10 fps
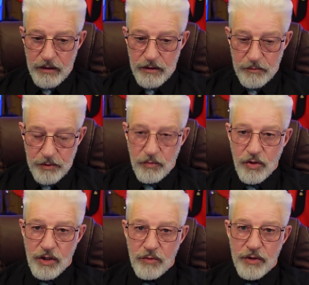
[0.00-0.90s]
I've been
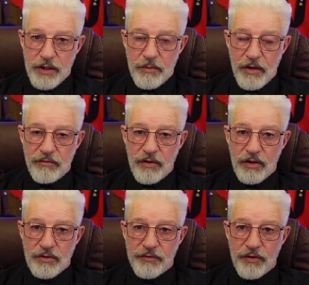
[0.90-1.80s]
working with them over the
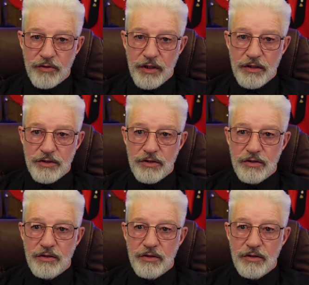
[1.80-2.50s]
last few years.